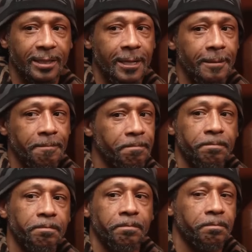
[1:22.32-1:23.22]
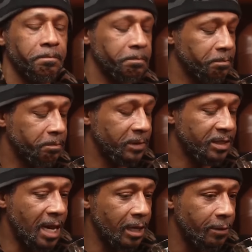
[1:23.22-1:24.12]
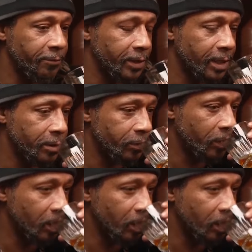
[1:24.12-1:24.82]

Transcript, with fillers: Club Shay Shay, earlier this month,